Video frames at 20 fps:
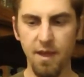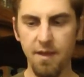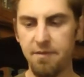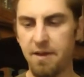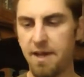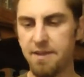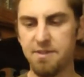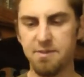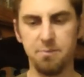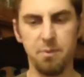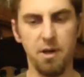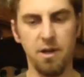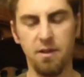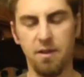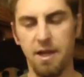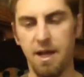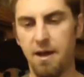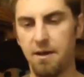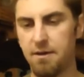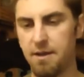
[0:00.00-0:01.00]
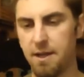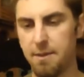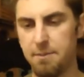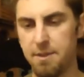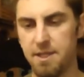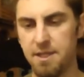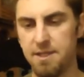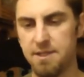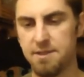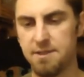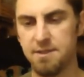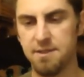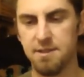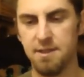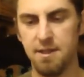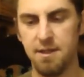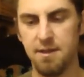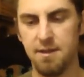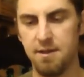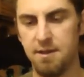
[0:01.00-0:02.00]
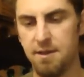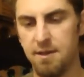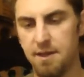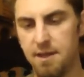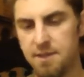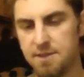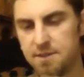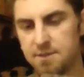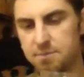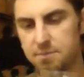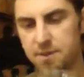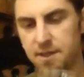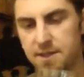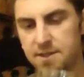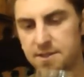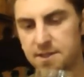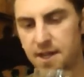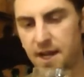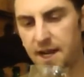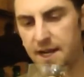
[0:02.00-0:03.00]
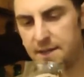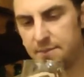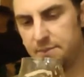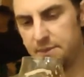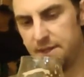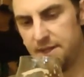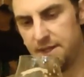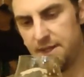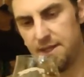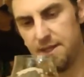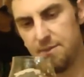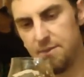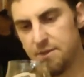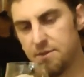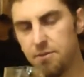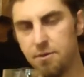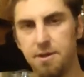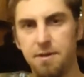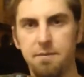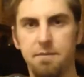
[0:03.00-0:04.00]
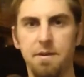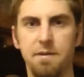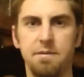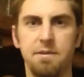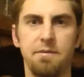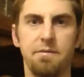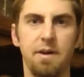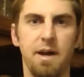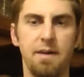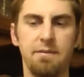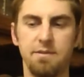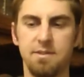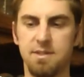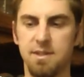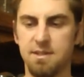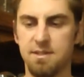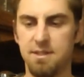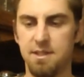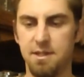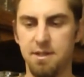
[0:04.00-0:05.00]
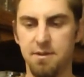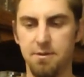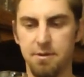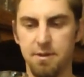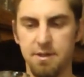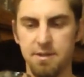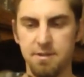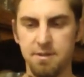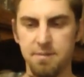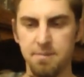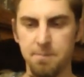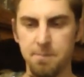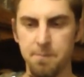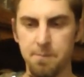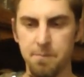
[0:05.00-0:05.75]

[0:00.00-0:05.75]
I've had this bottle out. I mean, it's it's it's got to be between 55 and 60 degrees.